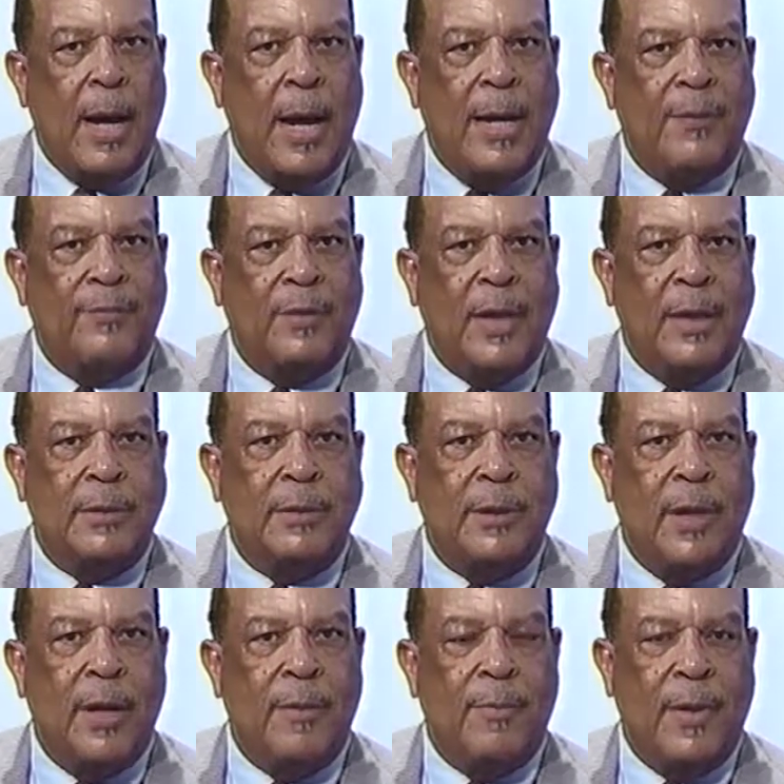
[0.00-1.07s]
I
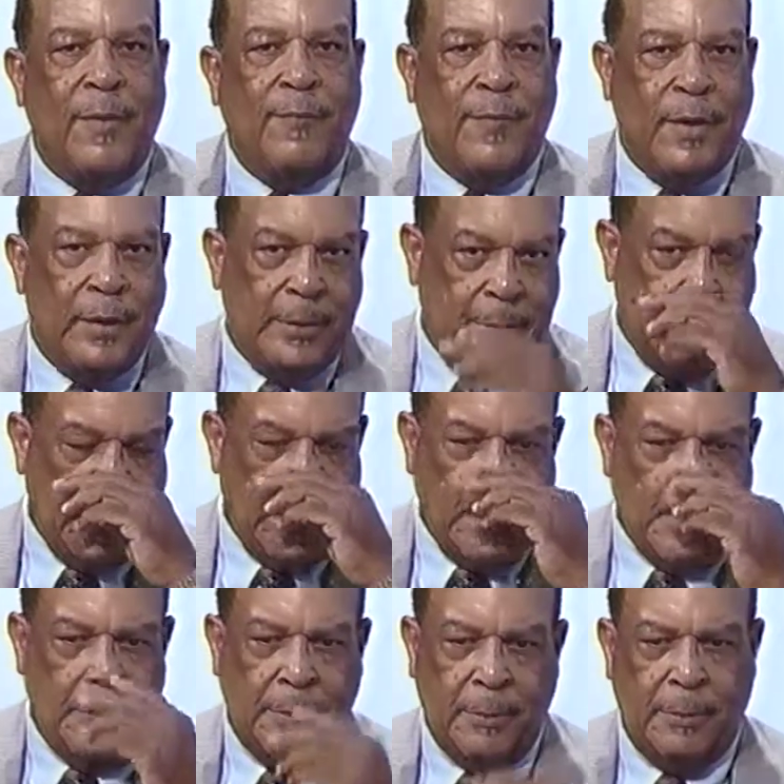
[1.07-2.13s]
started my first
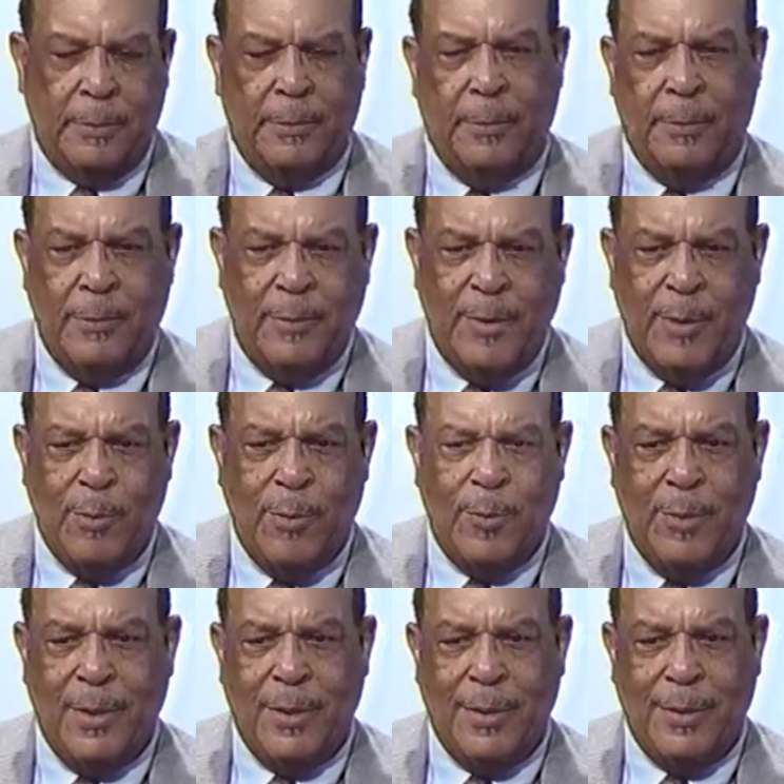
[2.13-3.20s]
year, where
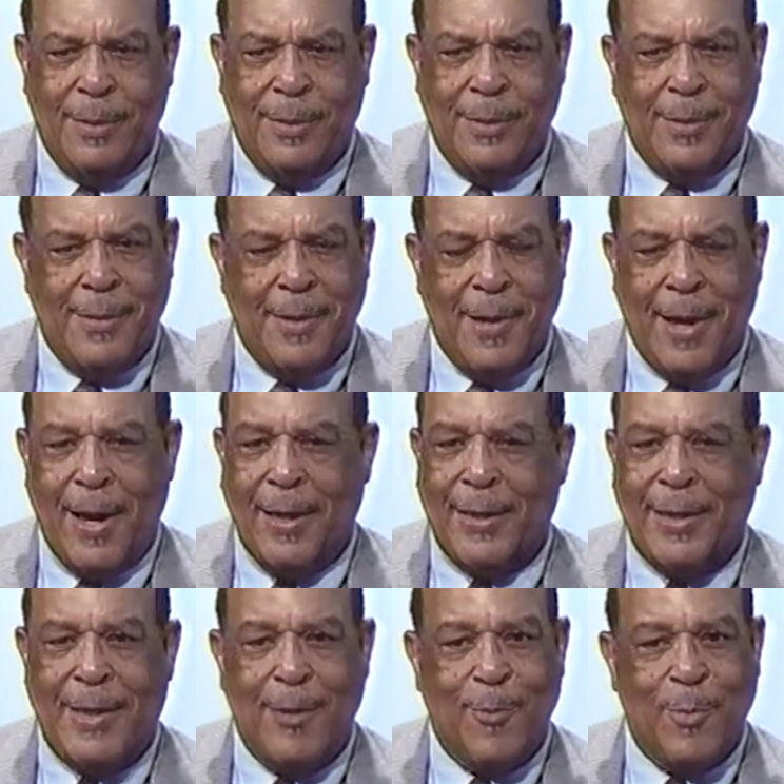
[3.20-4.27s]
were we?
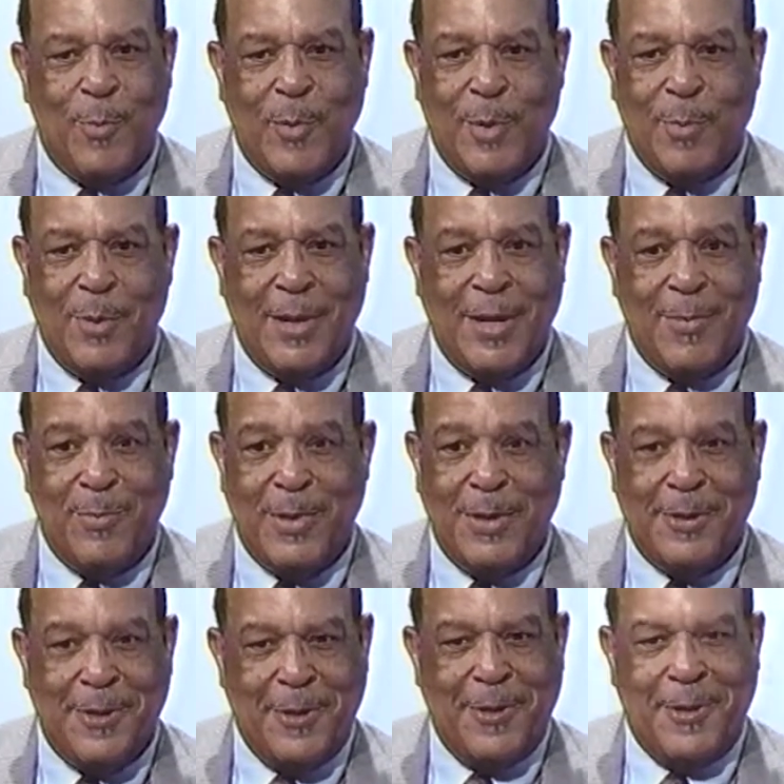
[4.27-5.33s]
I can't remember, that's
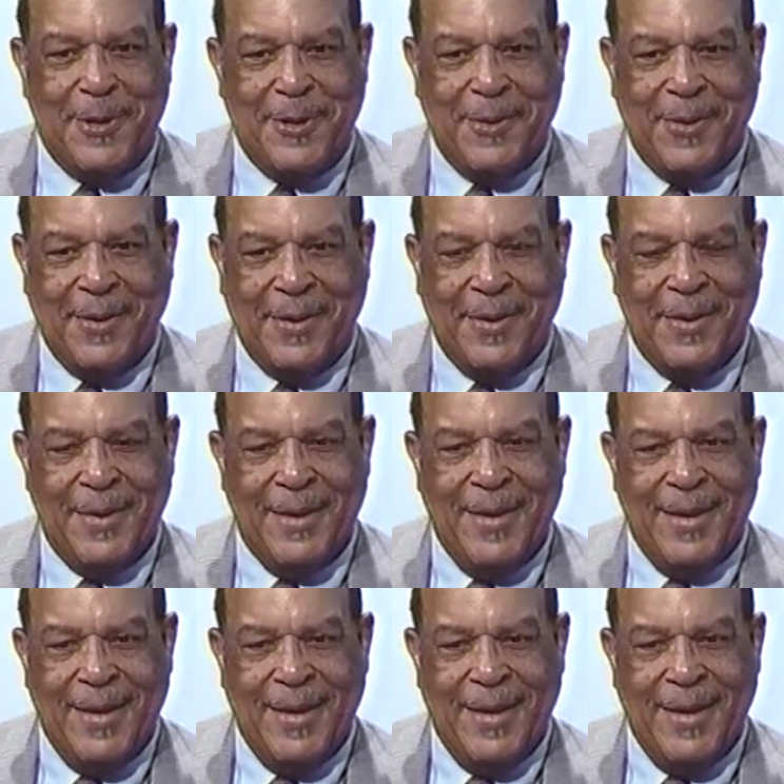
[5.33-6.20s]
been so long.